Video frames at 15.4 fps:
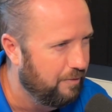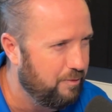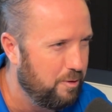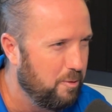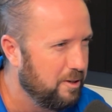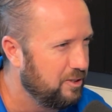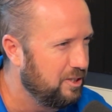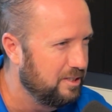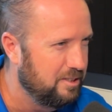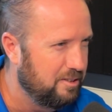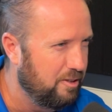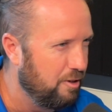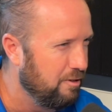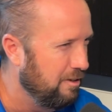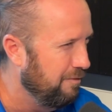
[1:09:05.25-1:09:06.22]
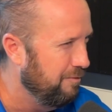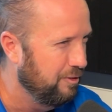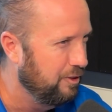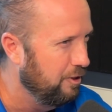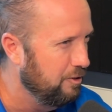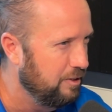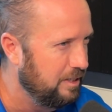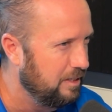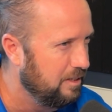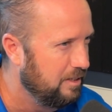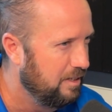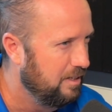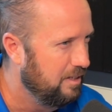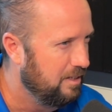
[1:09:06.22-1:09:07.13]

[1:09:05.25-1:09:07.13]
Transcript: If you watch his 30 for 30